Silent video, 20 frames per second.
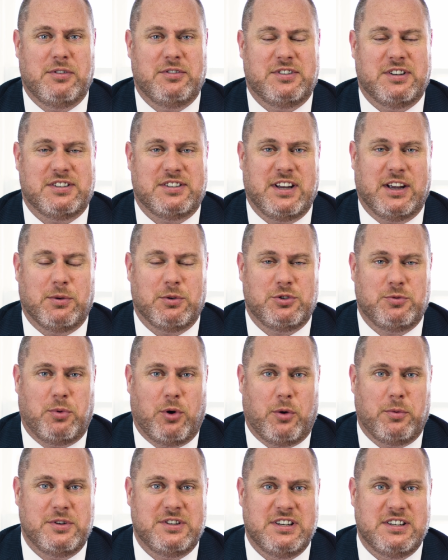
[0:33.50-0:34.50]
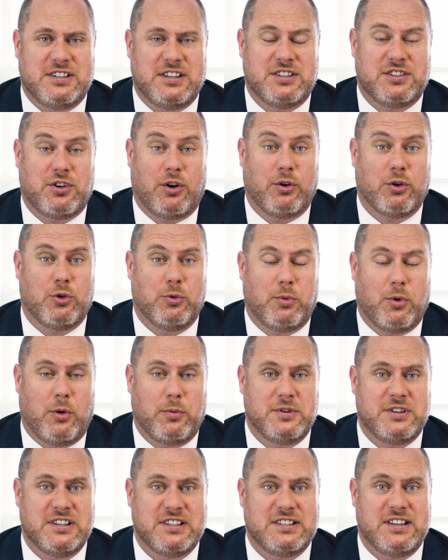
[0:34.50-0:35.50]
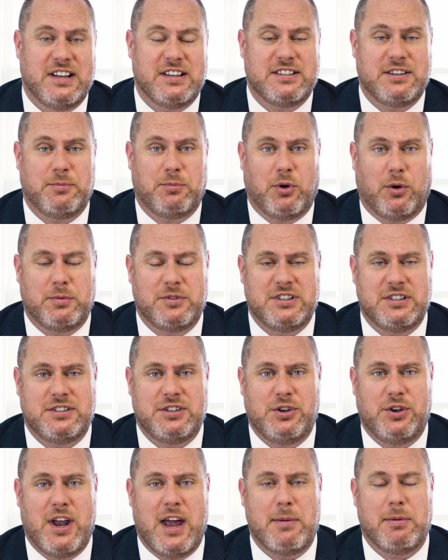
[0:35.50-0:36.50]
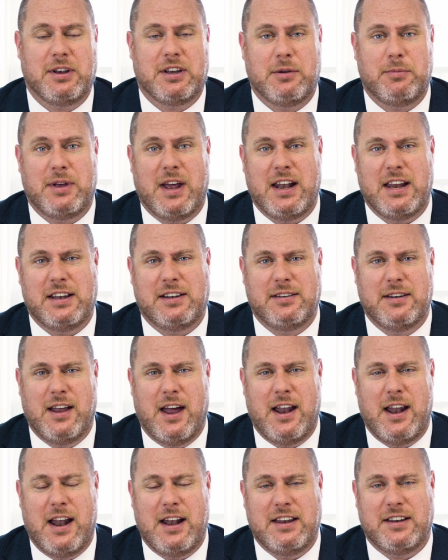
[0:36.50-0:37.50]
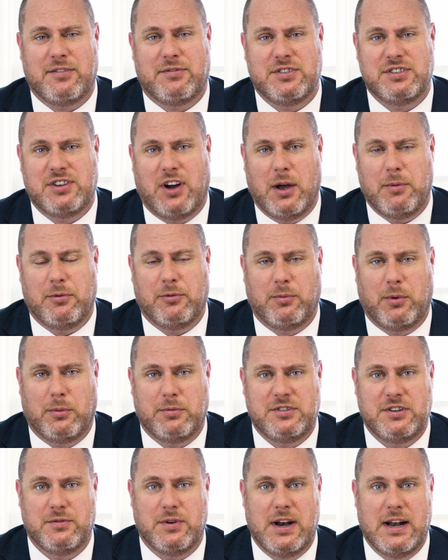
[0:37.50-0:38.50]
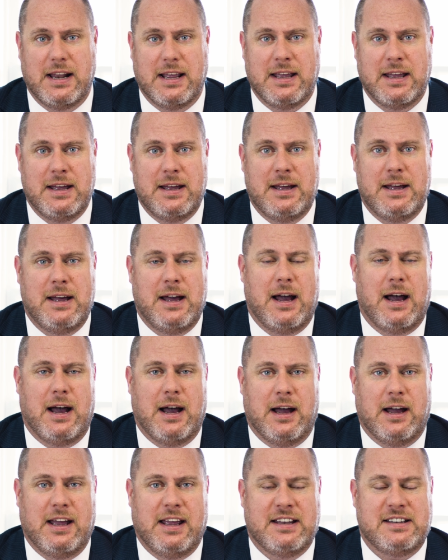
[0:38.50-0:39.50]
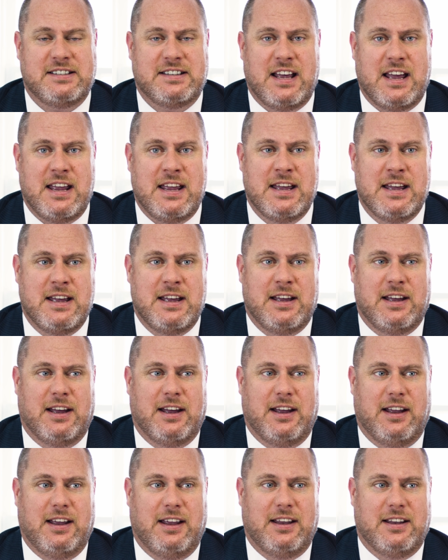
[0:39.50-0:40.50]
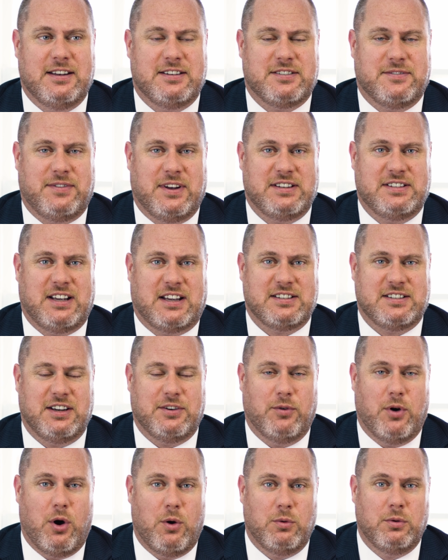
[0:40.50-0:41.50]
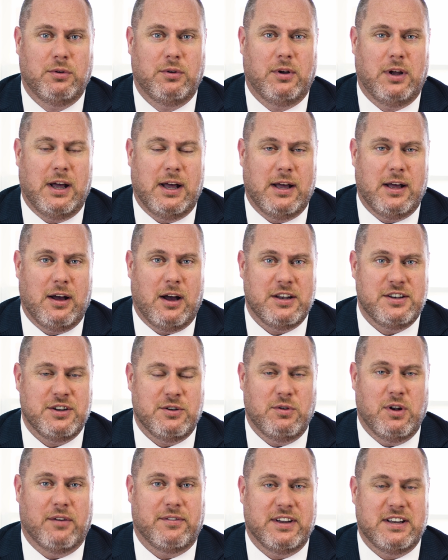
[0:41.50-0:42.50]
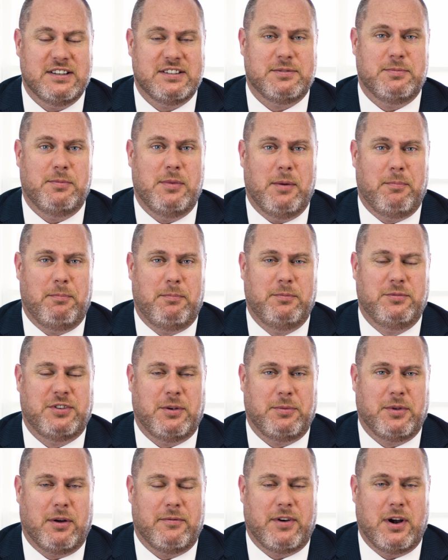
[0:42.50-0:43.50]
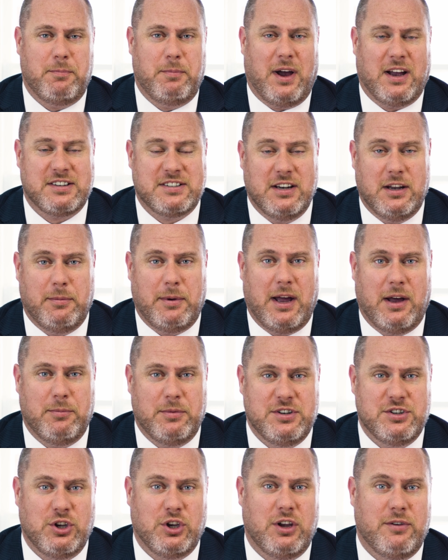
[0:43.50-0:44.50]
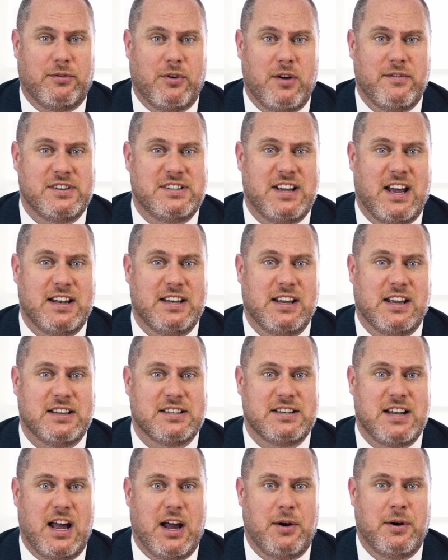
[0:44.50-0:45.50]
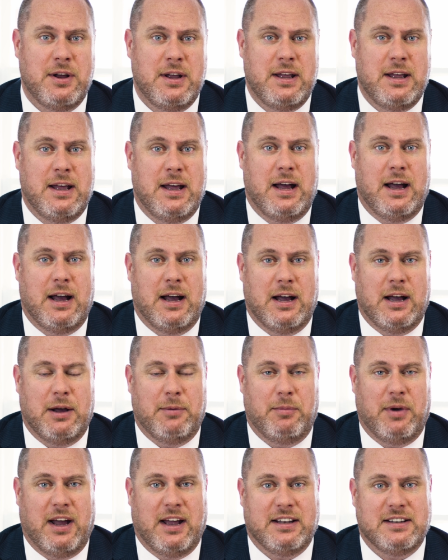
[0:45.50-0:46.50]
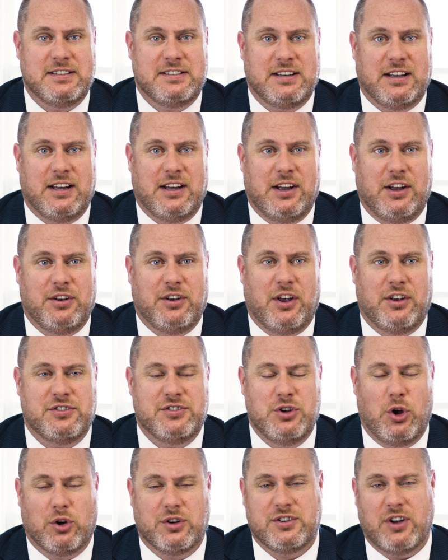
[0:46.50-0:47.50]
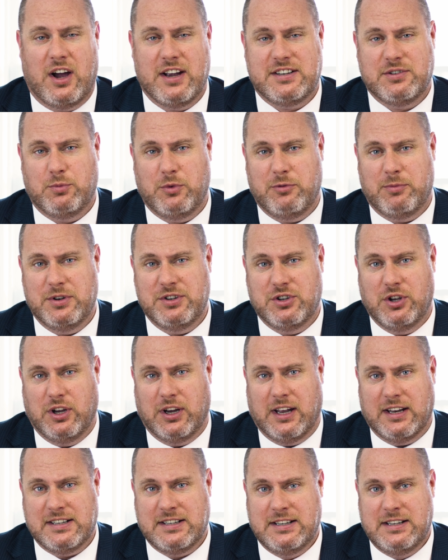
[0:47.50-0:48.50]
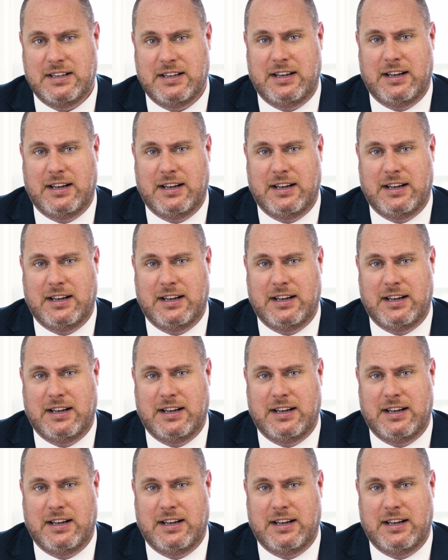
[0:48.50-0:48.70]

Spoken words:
distinguished properties, historical properties, listed properties, you name it. Could be any different type of property really. It's a fantastic role. I do love it. It's something I'm very passionate about. I've been doing it for over 10 years now, and as Nock Deighton we've been doing it